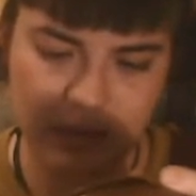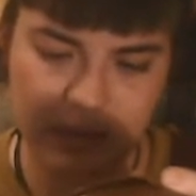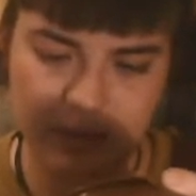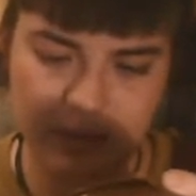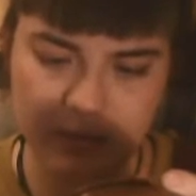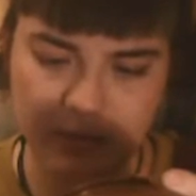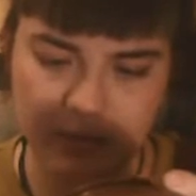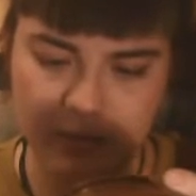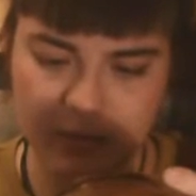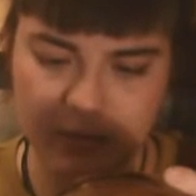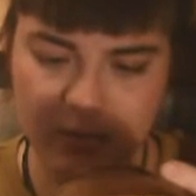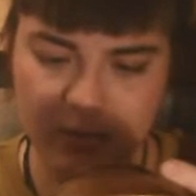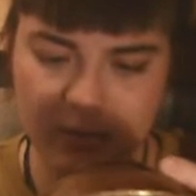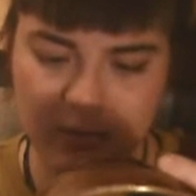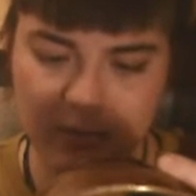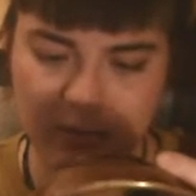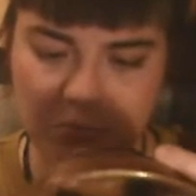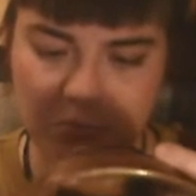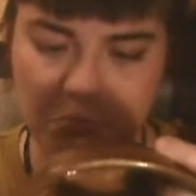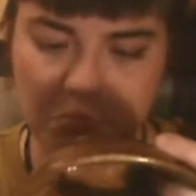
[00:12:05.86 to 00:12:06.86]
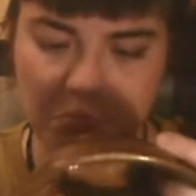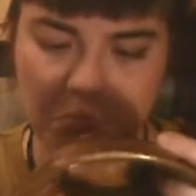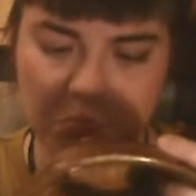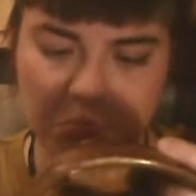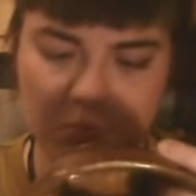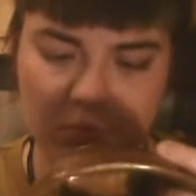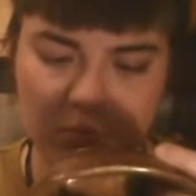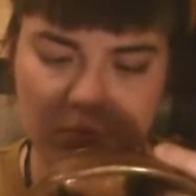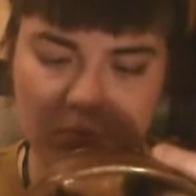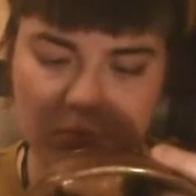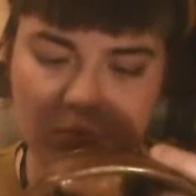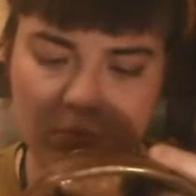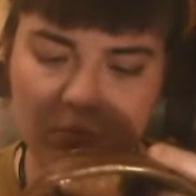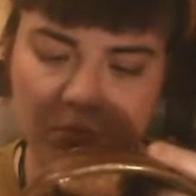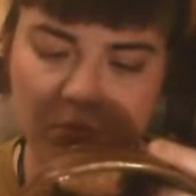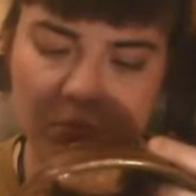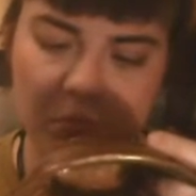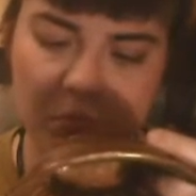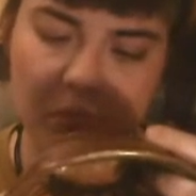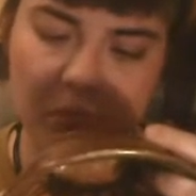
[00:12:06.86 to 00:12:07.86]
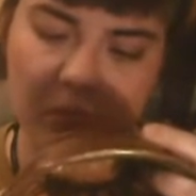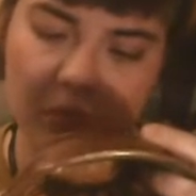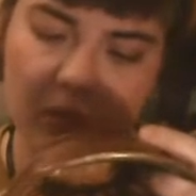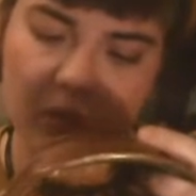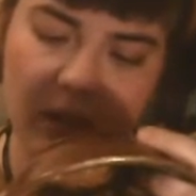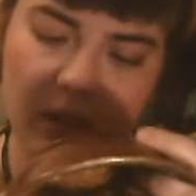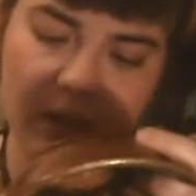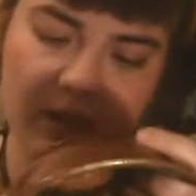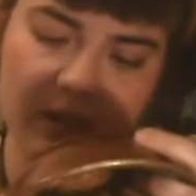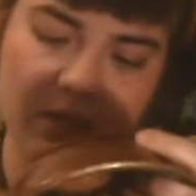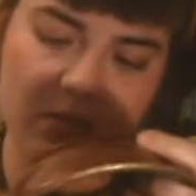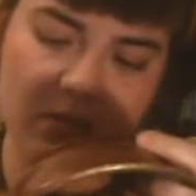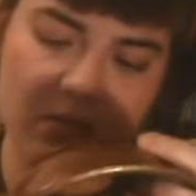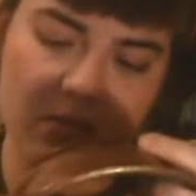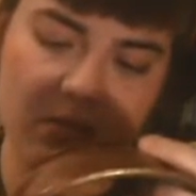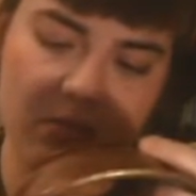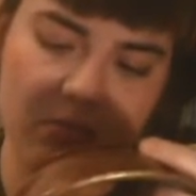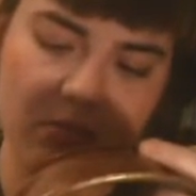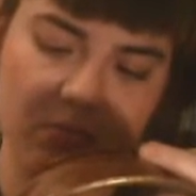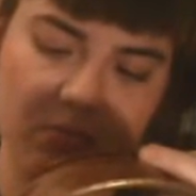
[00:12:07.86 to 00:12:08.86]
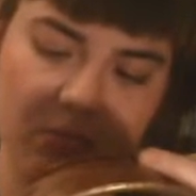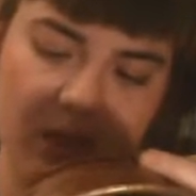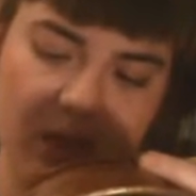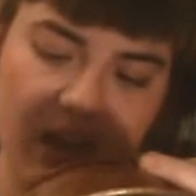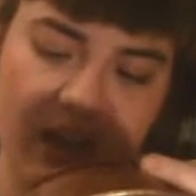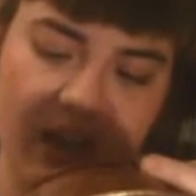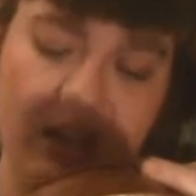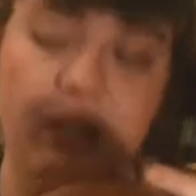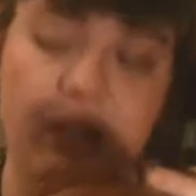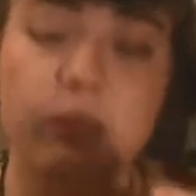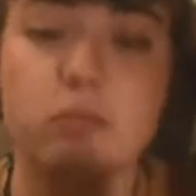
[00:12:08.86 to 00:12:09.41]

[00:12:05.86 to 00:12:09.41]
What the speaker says: Anton Lanz? Lam?